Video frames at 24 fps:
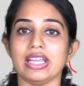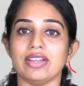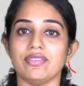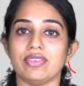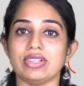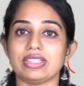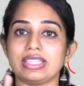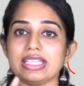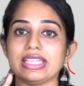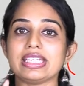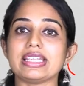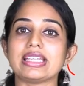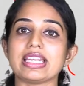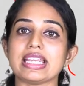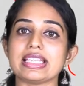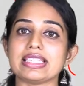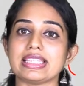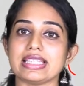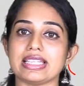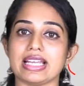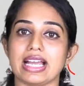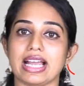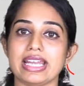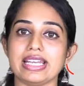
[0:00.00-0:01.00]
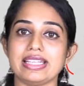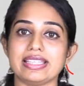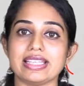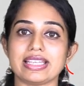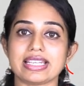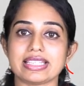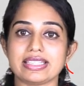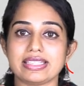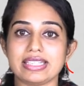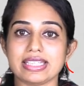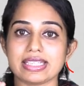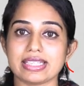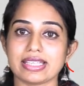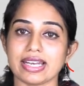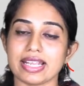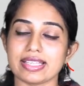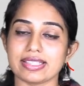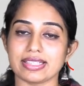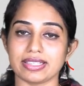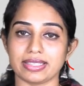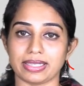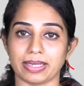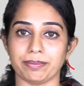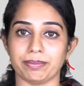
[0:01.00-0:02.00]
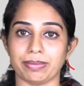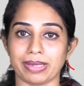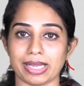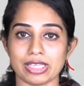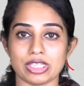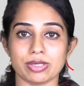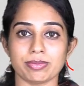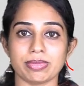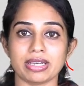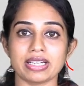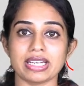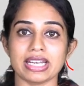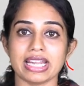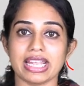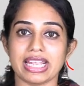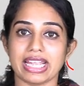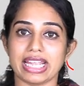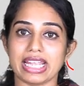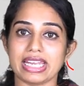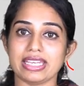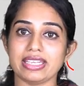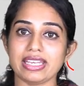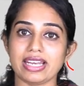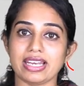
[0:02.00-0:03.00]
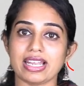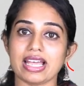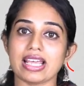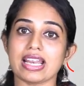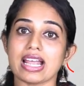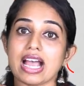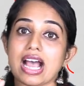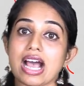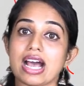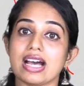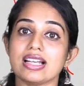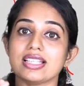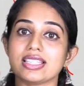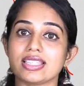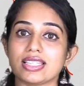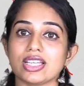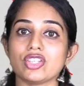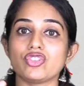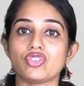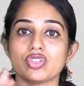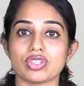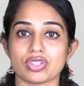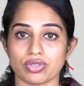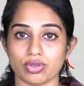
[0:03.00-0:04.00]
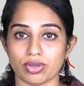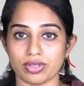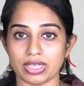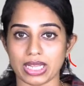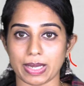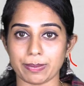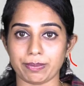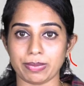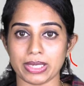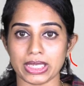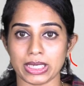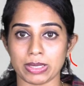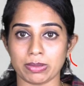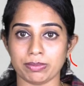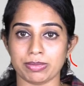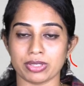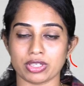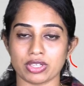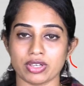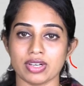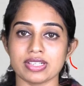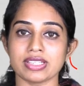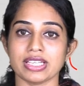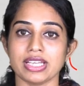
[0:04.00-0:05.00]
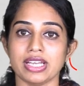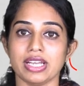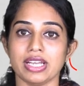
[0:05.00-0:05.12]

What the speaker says: With increase in height, there is decrease in temperature, but NLR as such is not applicable because